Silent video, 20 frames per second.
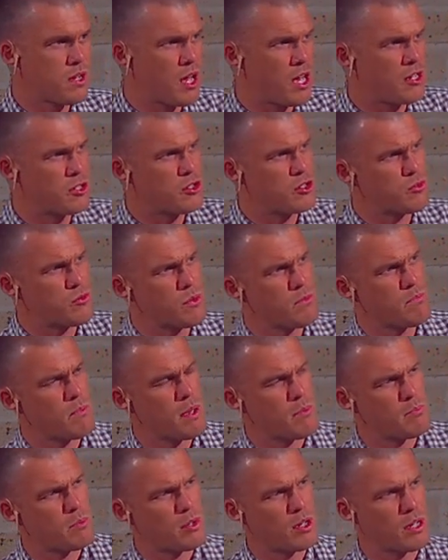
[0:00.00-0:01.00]
and just
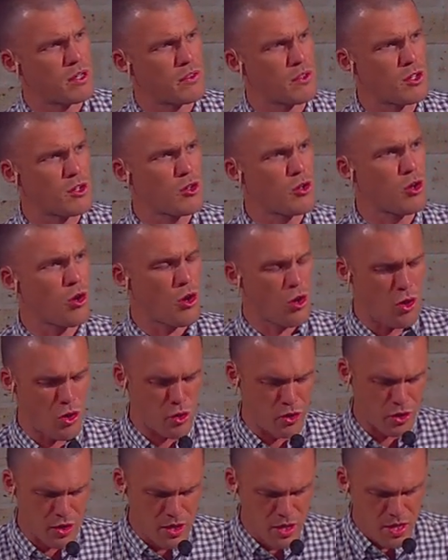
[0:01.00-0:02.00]
remembering that
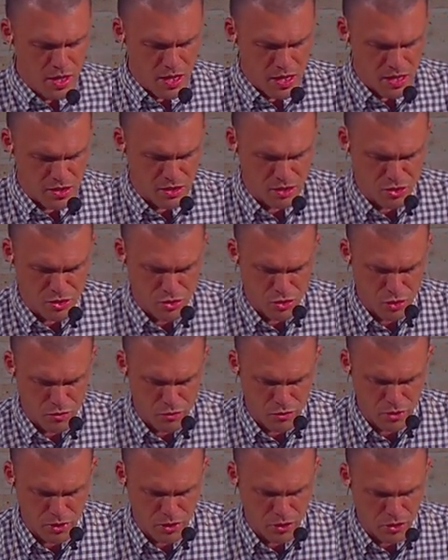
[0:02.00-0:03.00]
God is a
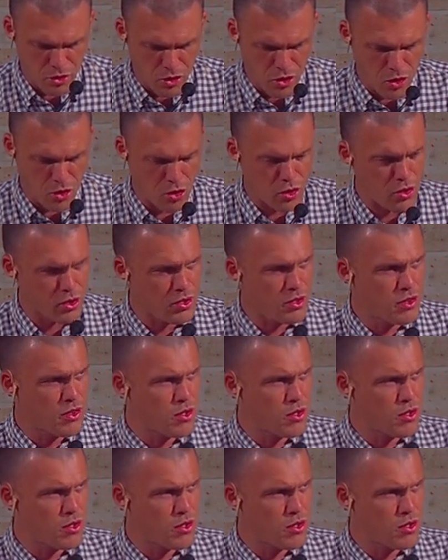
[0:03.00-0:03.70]
sovereign God,